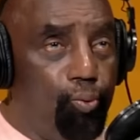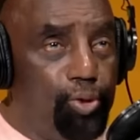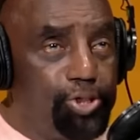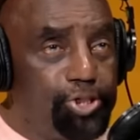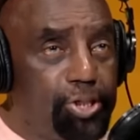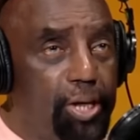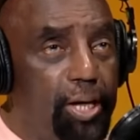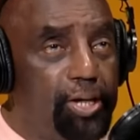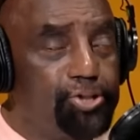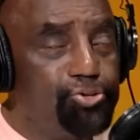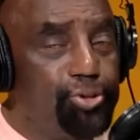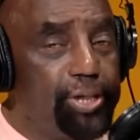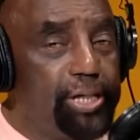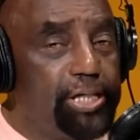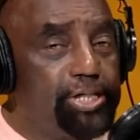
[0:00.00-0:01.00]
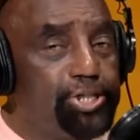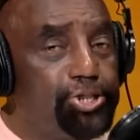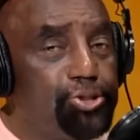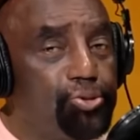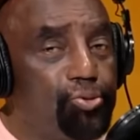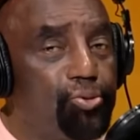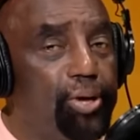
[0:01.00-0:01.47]
Which country is
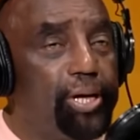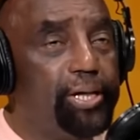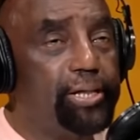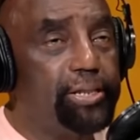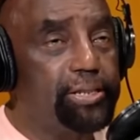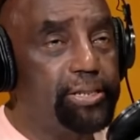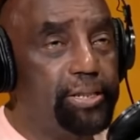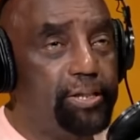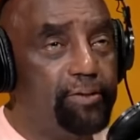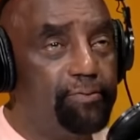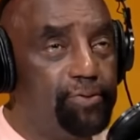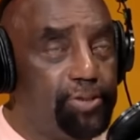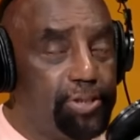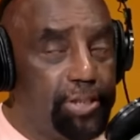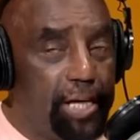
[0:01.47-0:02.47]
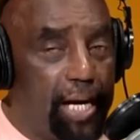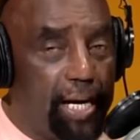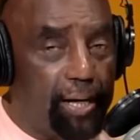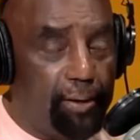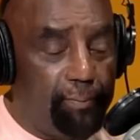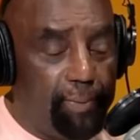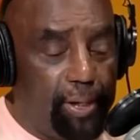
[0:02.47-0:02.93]
the greatest if it's
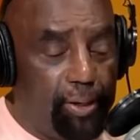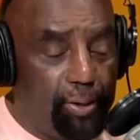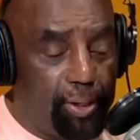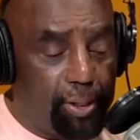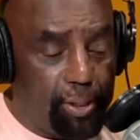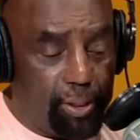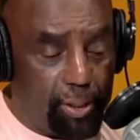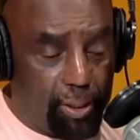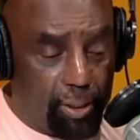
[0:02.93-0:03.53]
not America?